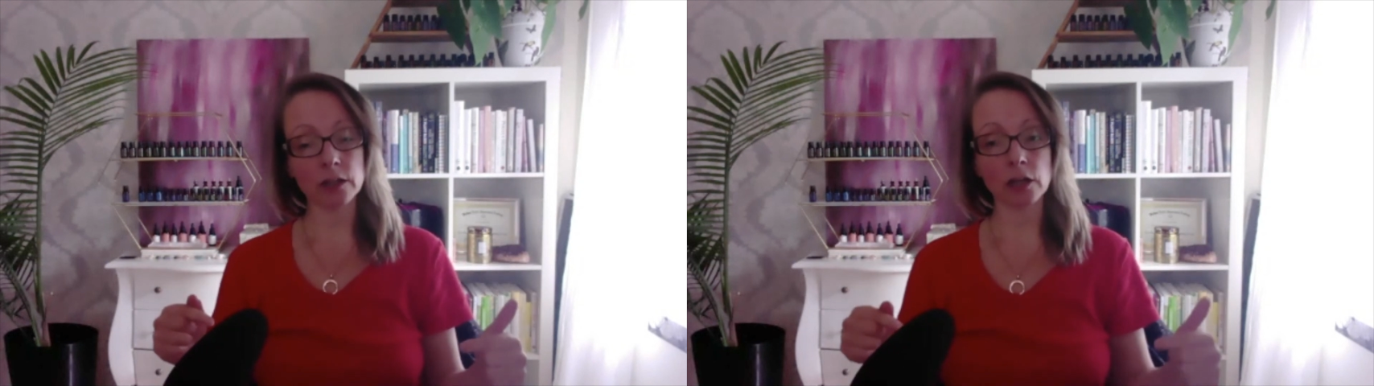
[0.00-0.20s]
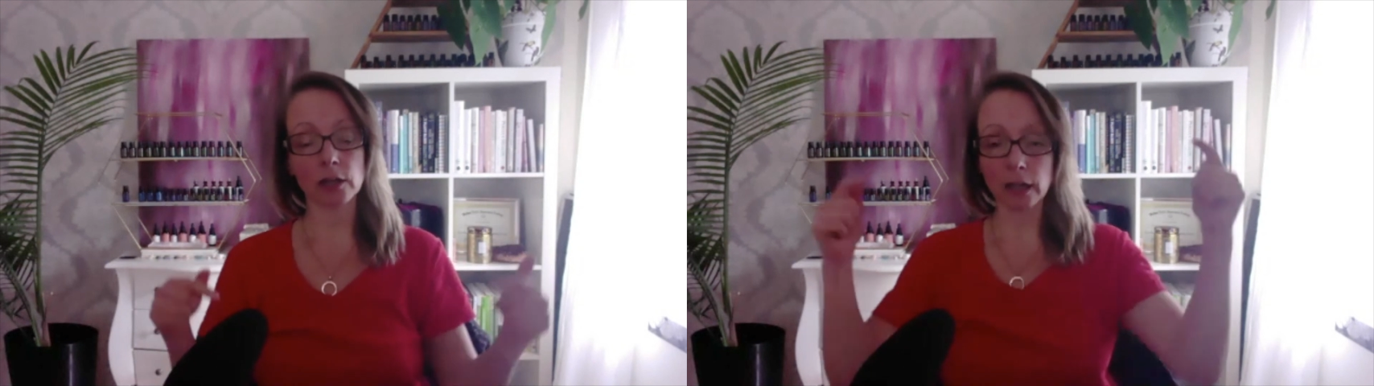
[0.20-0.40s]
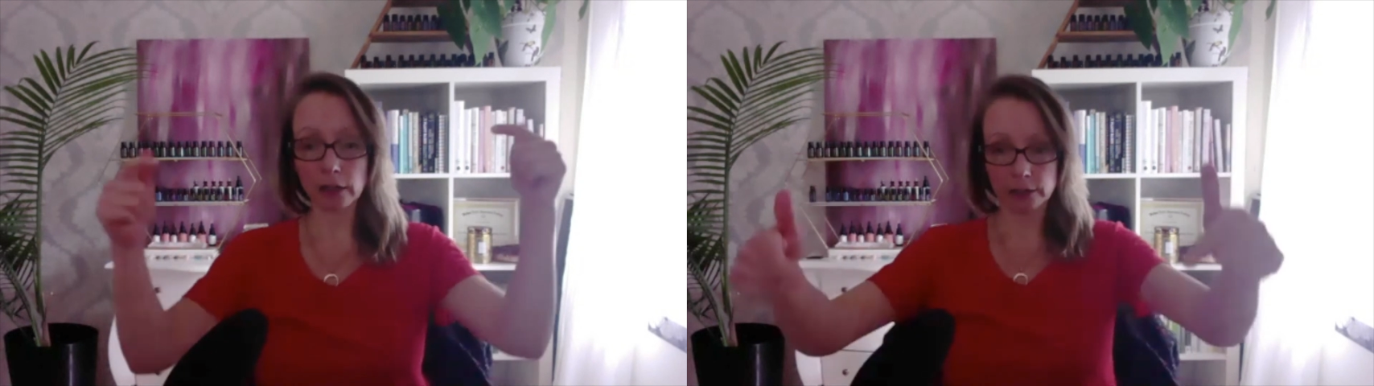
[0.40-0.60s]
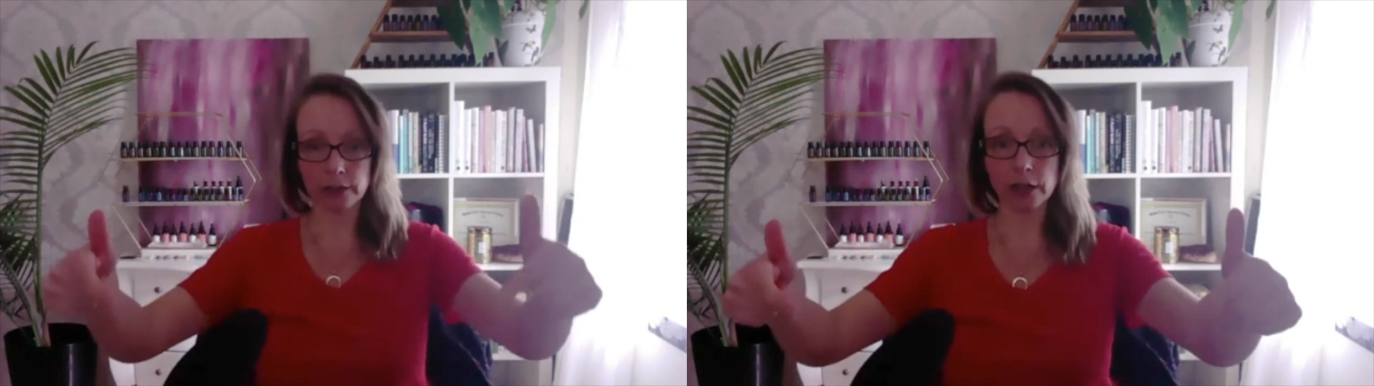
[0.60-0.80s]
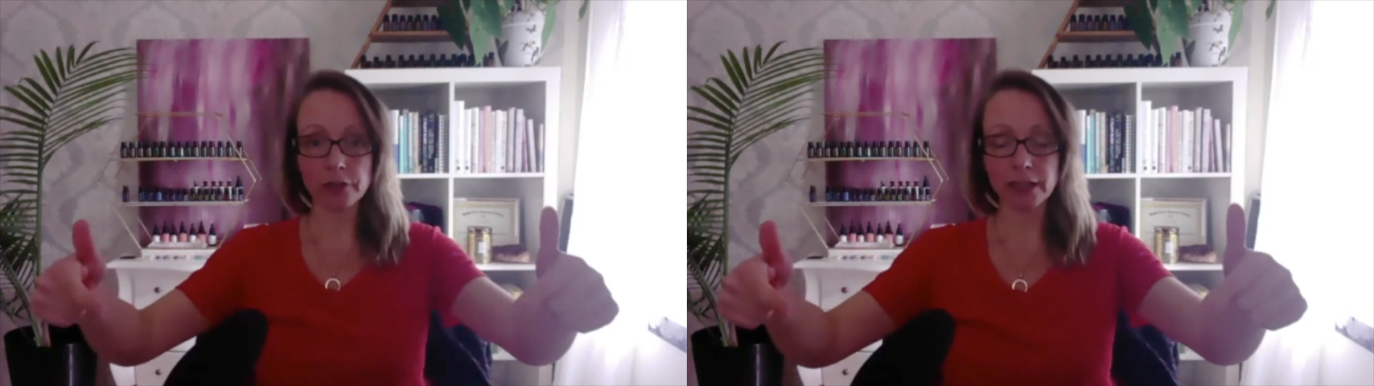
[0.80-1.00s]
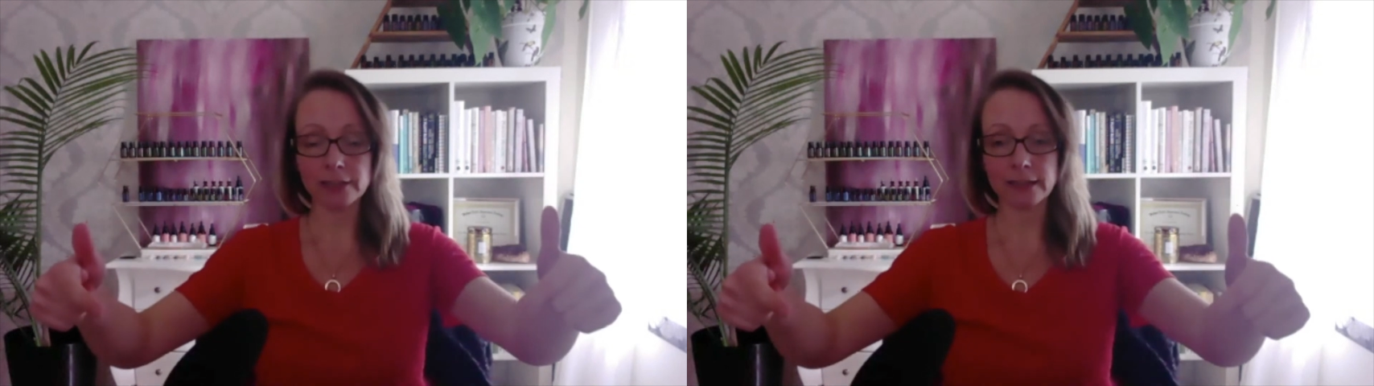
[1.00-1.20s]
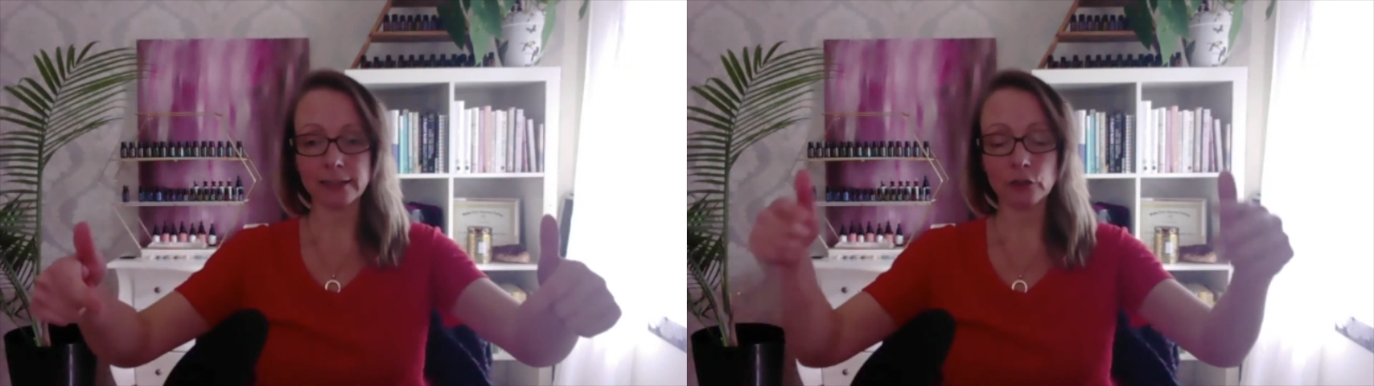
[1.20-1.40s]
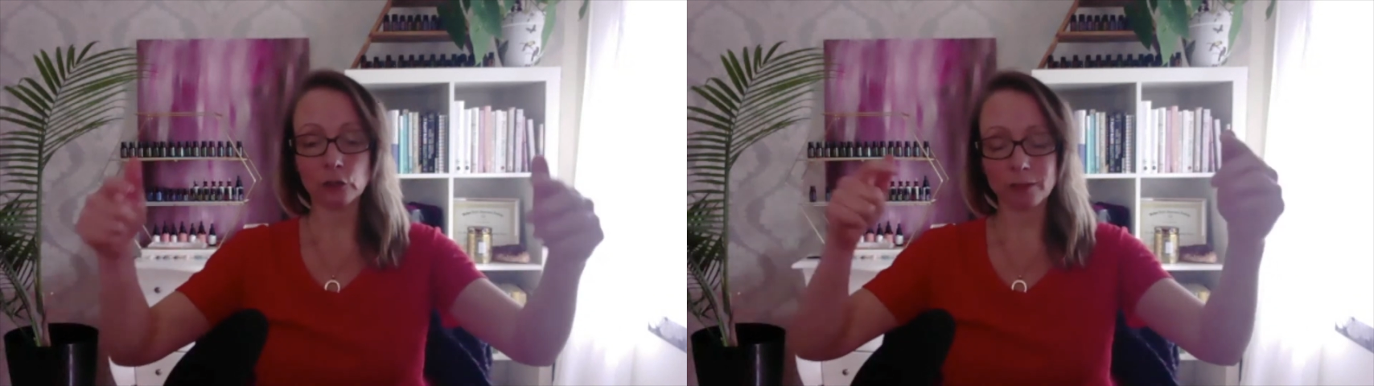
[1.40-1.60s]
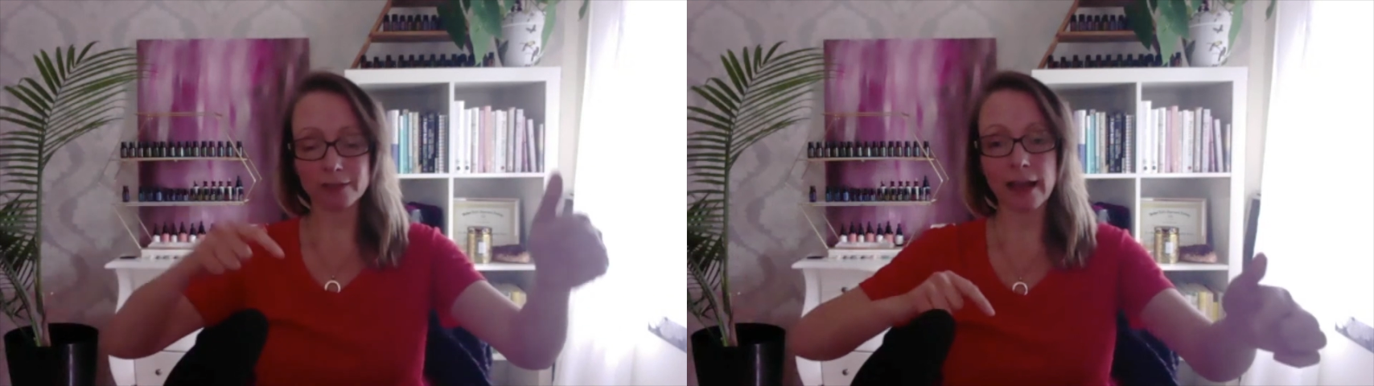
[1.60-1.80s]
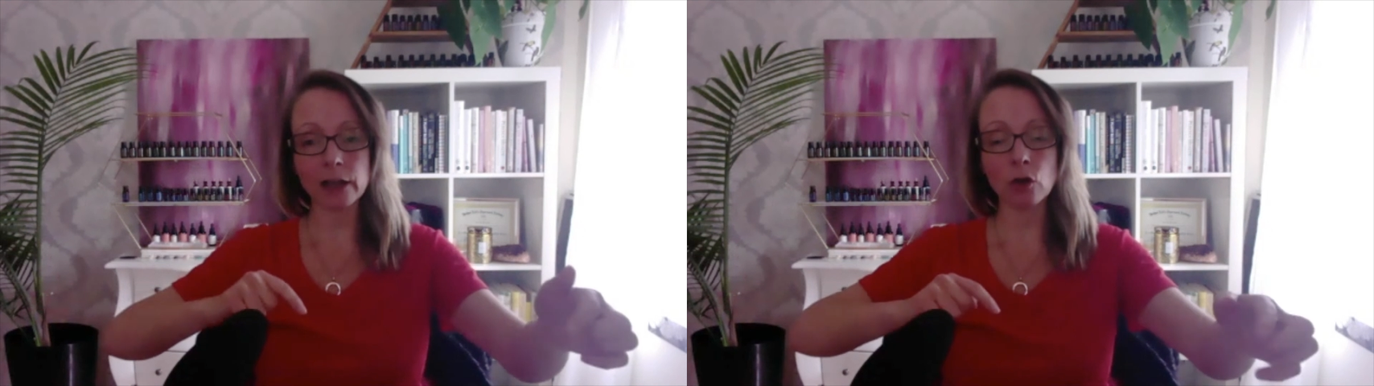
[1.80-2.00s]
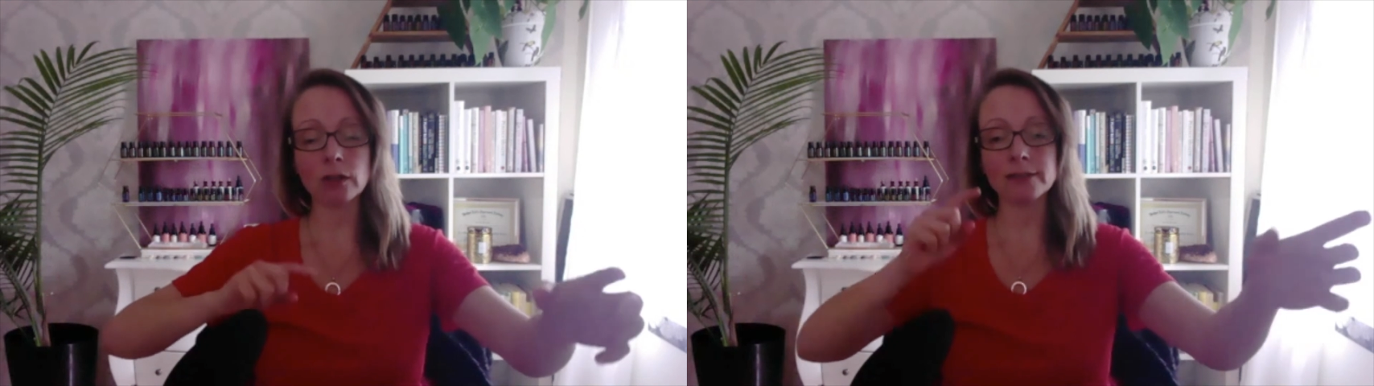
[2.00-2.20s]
a lot of things I need to recycle